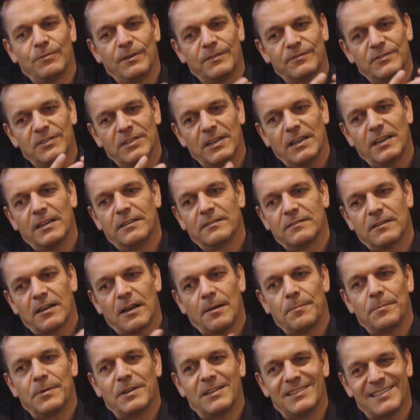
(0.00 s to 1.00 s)
We've seen
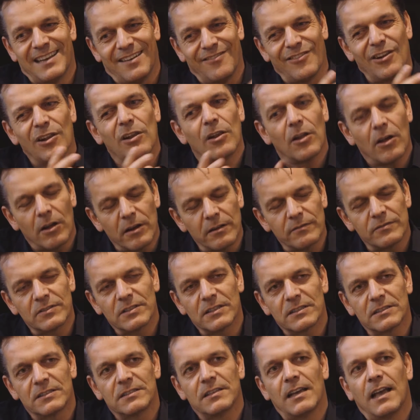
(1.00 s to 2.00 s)
companies have a lot of
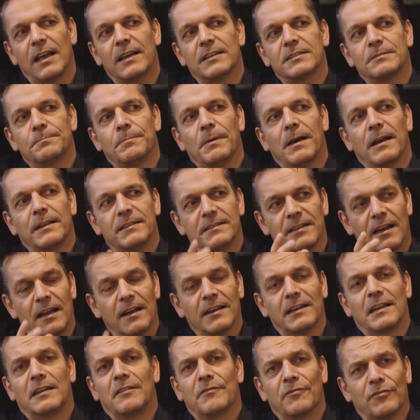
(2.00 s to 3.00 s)
success by
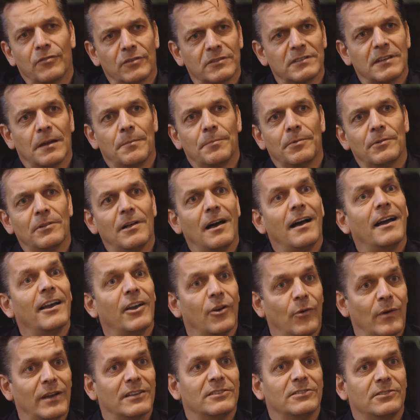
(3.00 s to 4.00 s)
targeting, for example,
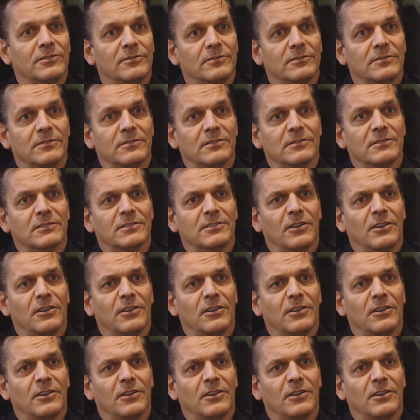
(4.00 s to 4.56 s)
iOS users.